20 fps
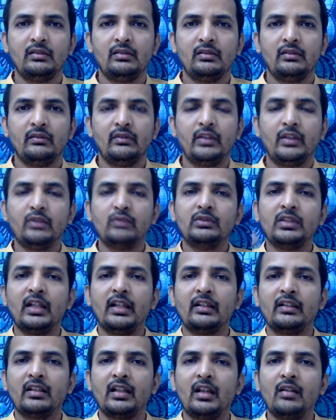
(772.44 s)
we took the
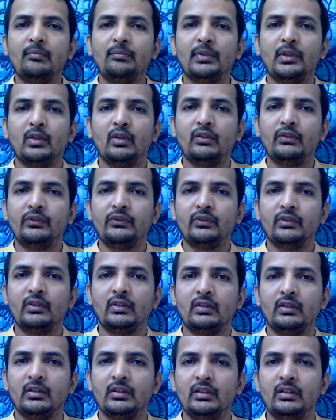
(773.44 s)
example of
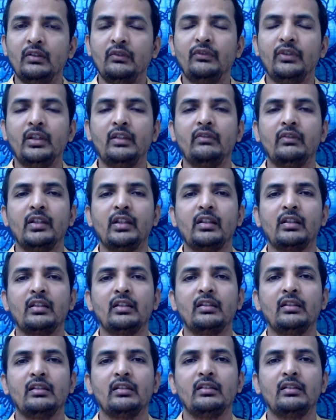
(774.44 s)
the frequency.